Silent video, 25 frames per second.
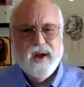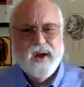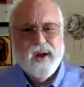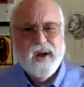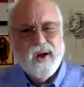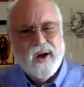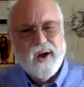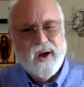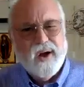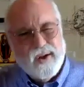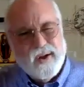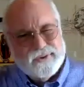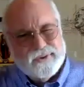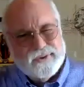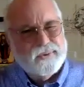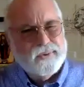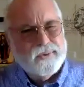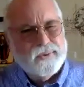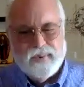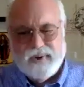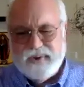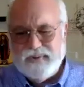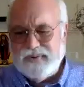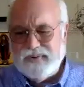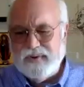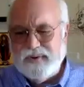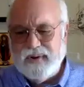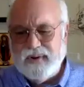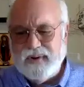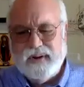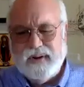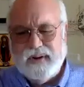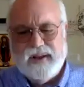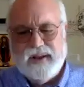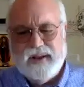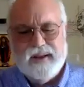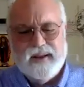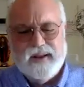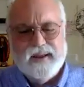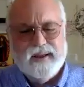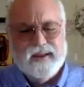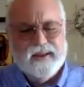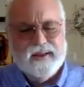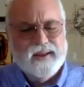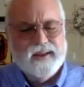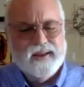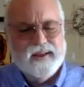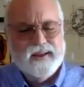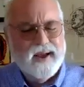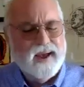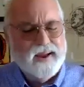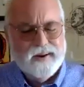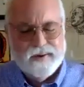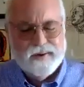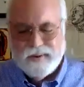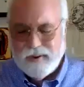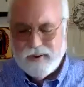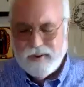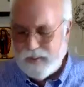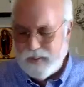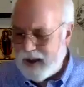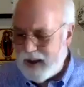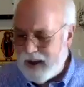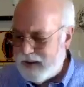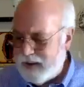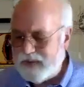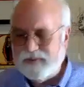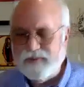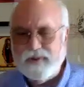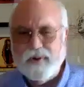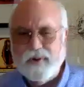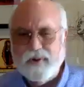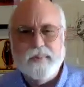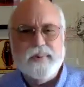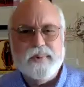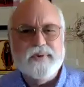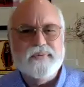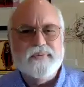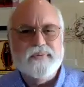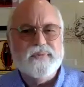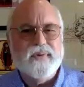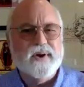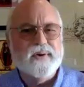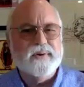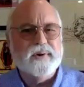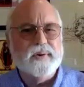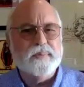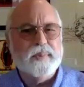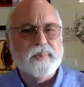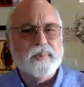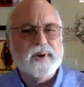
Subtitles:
Also recently, I don't know how this homie found it,